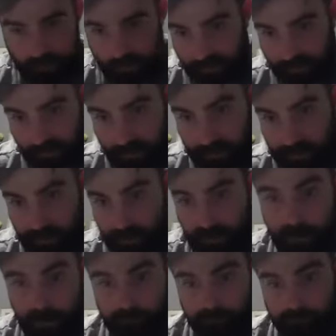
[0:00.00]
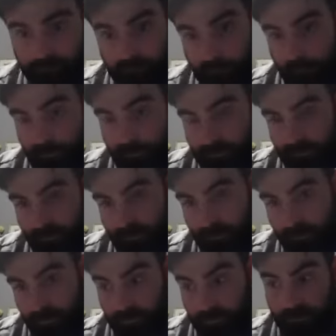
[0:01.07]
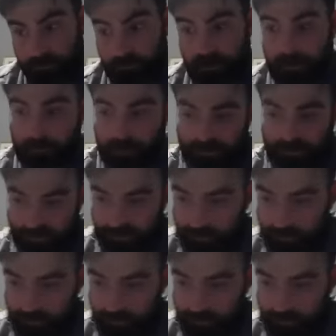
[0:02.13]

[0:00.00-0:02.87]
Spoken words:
strength, it's not the main muscle that